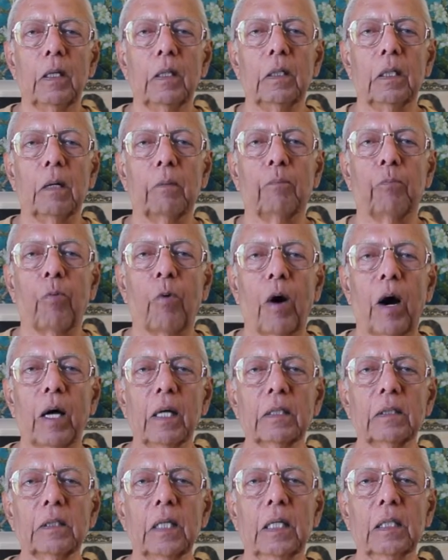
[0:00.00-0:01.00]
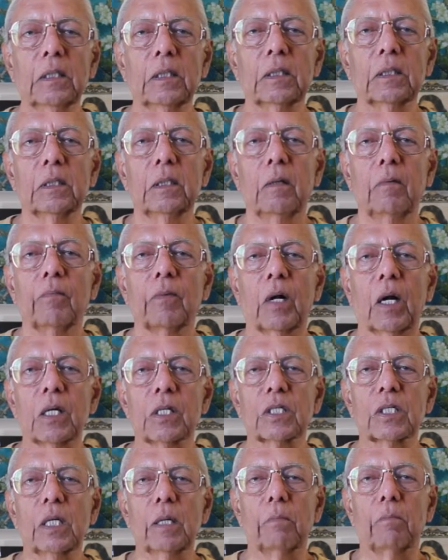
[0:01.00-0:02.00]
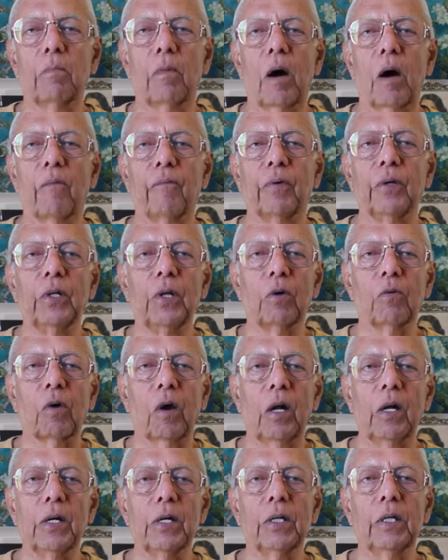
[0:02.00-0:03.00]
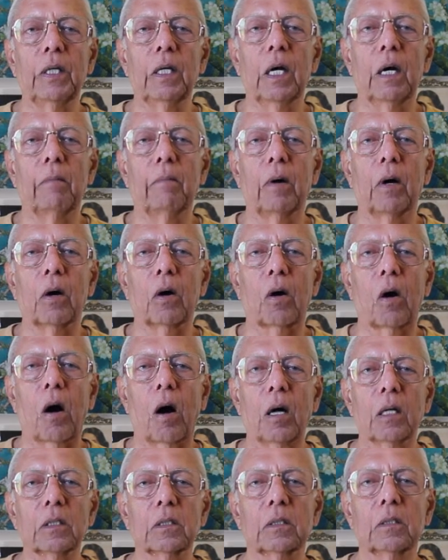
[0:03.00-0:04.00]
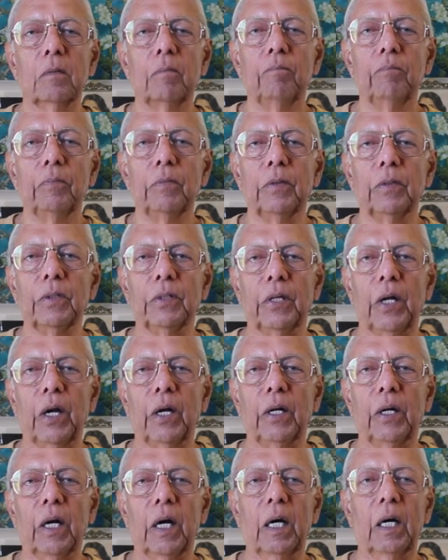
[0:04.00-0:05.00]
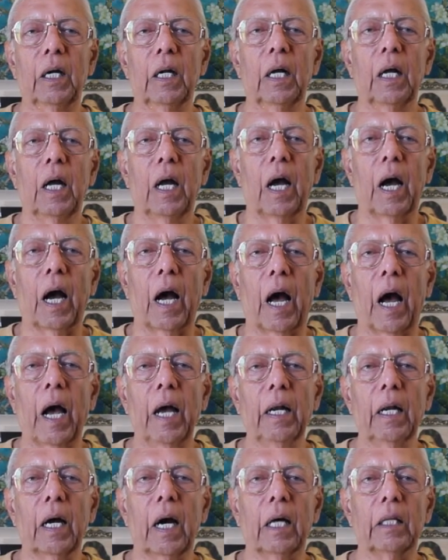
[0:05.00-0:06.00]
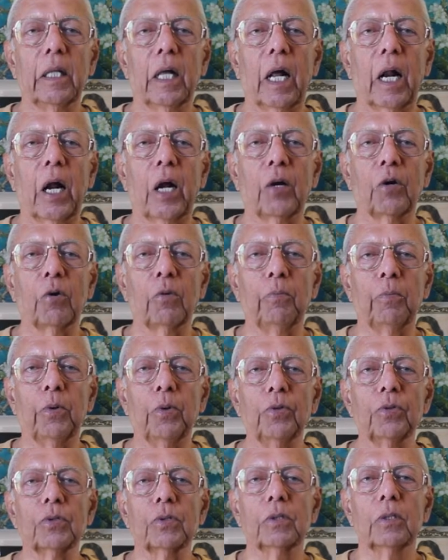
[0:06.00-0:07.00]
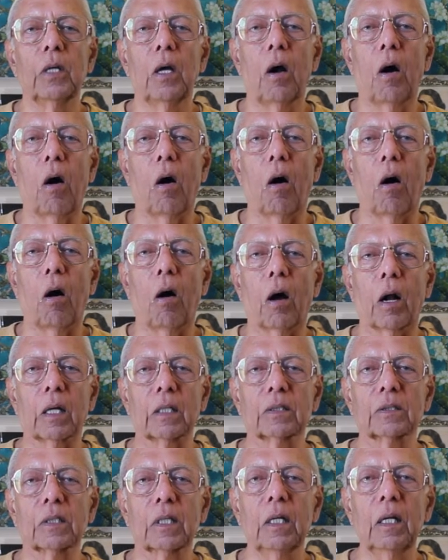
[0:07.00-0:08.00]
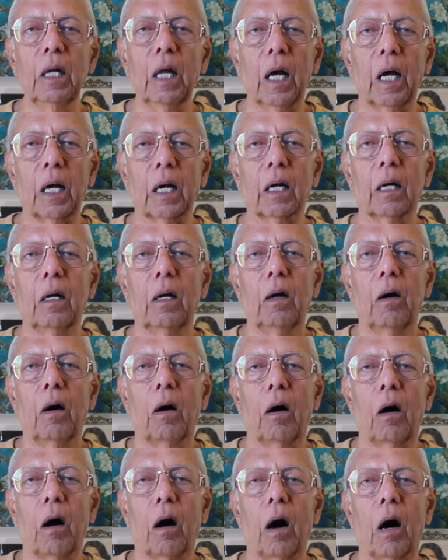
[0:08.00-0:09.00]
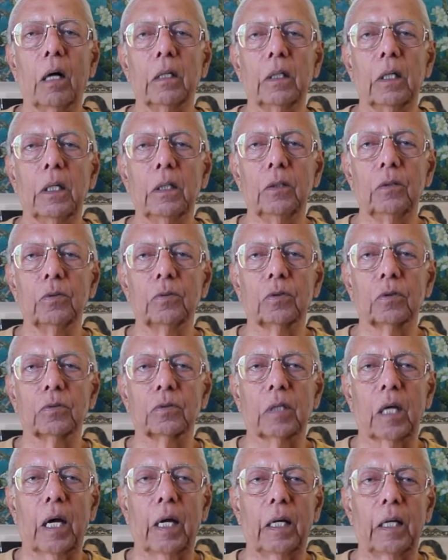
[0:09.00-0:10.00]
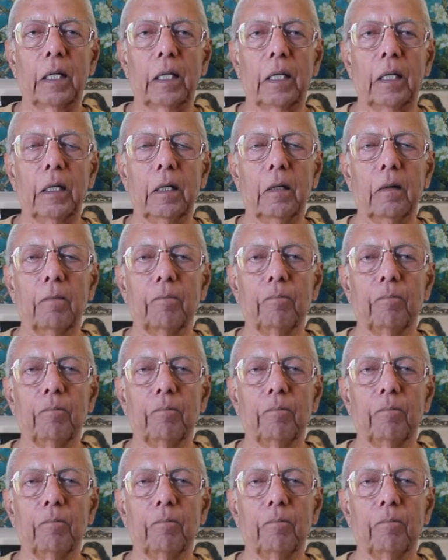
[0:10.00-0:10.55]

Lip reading: The poisonous custom of inequality among caste, gender, and other attributes are a cellar on Hindu society.